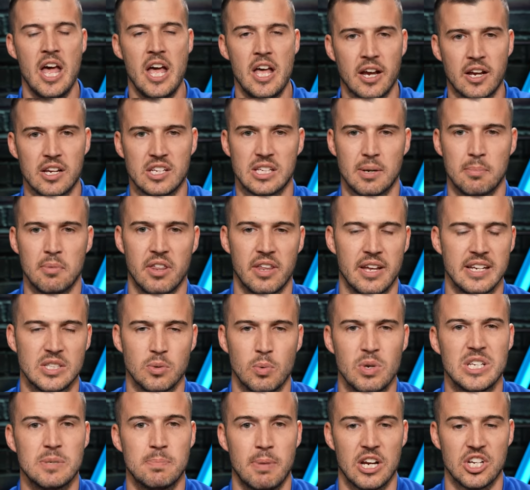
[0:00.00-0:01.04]
Because some of the things that
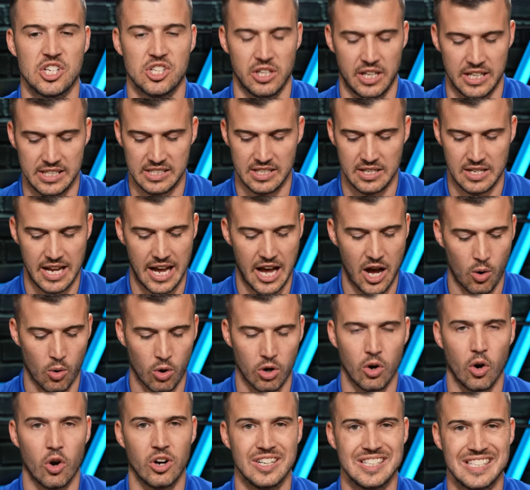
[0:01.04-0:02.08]
we specialize in now
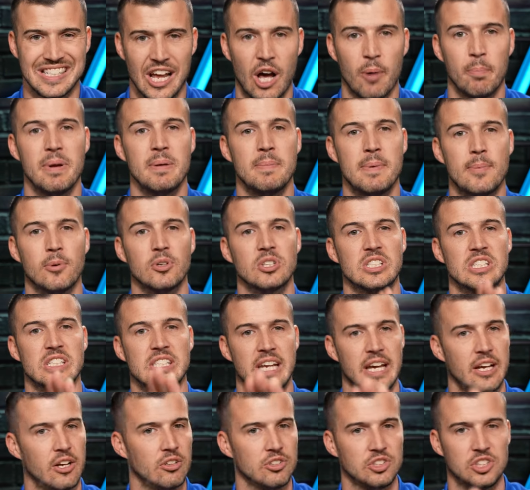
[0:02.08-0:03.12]
are helping people
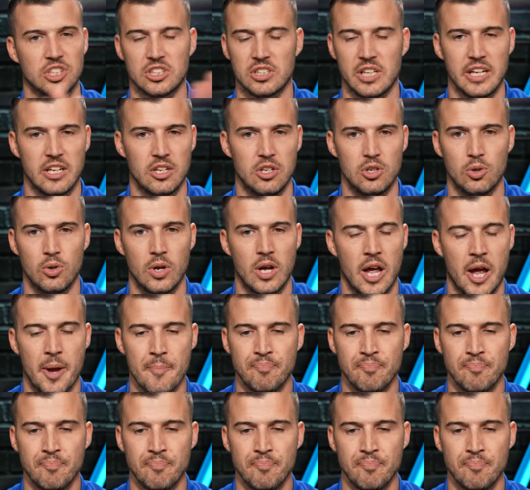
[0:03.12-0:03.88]
scale, just like you.